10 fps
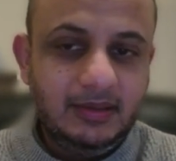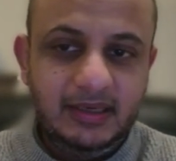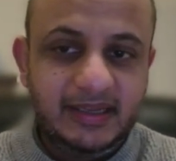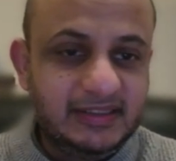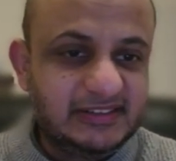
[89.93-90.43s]

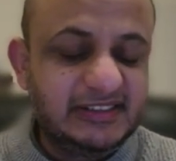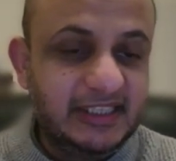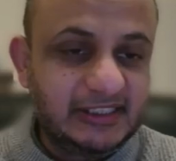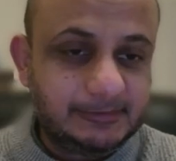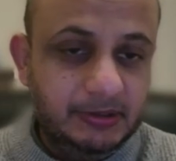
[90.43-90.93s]
like the
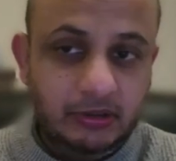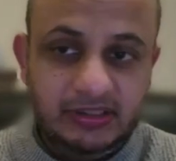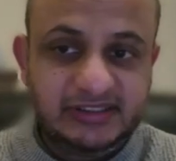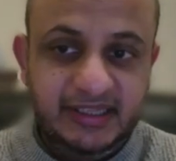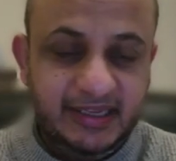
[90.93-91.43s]
ccsp or
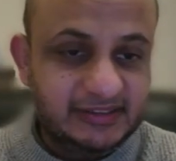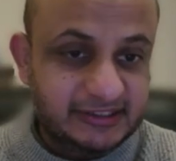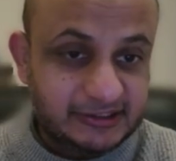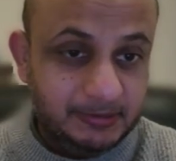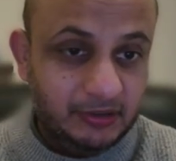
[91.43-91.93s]
the
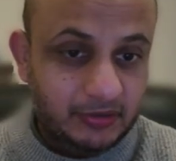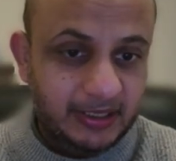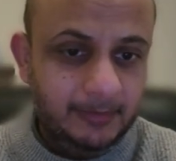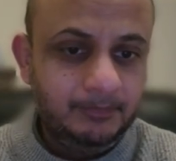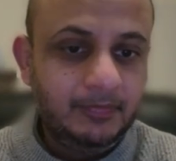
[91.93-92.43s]
cissp
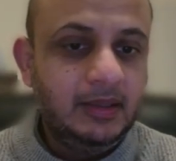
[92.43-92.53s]
okay